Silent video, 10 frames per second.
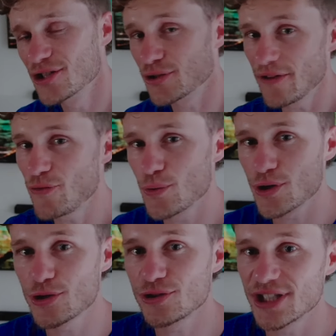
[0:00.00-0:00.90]
So if you want
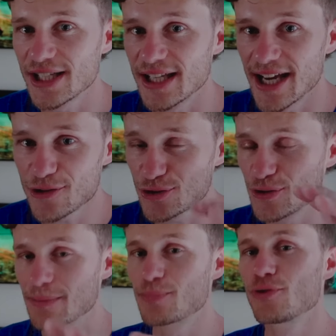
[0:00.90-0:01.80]
to go check it out to
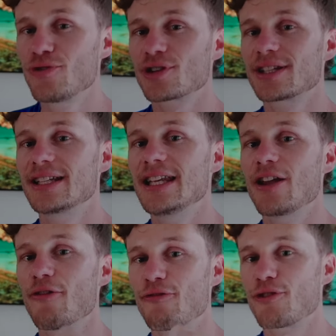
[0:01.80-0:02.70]
improve your technique
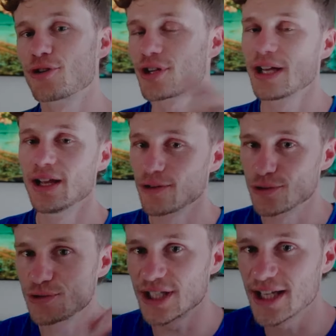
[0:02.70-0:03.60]
further,
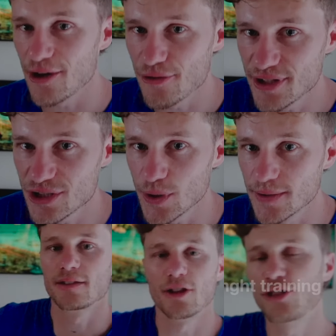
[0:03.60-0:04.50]
do check out this one.
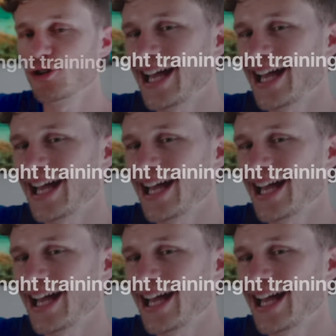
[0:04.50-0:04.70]
The third